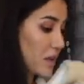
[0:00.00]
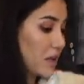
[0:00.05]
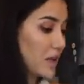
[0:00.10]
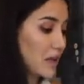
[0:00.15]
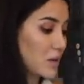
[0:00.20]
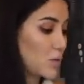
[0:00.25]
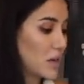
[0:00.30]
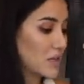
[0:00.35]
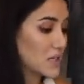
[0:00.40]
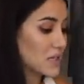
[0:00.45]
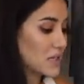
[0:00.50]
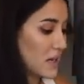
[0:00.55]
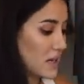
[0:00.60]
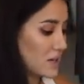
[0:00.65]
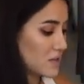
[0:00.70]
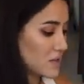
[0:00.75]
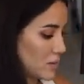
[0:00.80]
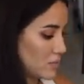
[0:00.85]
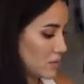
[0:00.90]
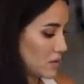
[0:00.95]
Like once I
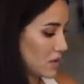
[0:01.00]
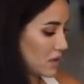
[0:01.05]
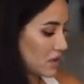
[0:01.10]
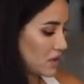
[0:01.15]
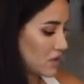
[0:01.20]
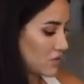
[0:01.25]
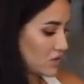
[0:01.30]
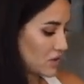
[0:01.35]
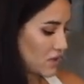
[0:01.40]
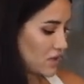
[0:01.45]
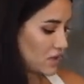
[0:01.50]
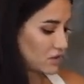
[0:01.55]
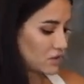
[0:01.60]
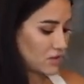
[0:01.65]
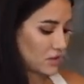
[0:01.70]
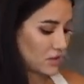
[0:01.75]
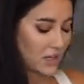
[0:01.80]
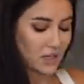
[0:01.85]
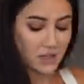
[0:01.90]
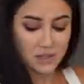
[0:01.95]
have something under
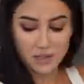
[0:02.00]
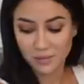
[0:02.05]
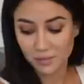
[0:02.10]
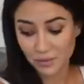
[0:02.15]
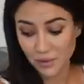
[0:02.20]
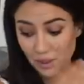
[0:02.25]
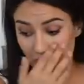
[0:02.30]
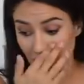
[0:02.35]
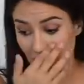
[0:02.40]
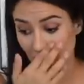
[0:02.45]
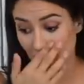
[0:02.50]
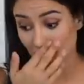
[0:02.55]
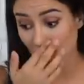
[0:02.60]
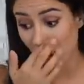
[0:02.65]
another thing, it's like